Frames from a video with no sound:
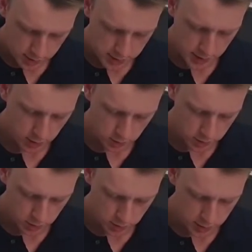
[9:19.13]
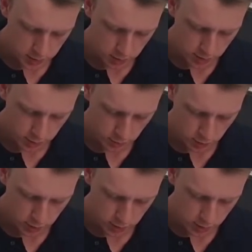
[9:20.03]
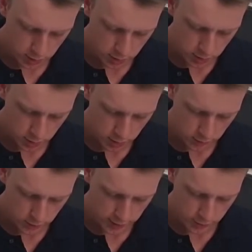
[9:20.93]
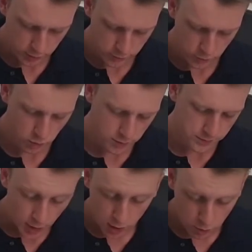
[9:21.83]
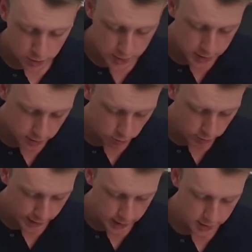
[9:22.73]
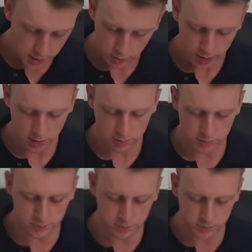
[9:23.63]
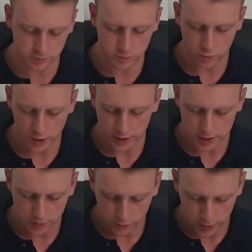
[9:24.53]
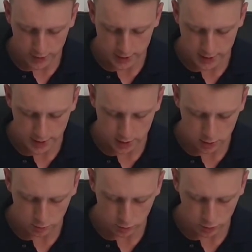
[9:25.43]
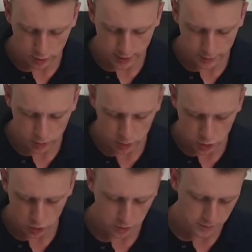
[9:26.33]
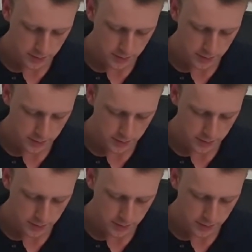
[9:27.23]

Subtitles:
is equal to the square root of 11 on 4. With this radius here, we can we can simplify that down to root 11 on 2.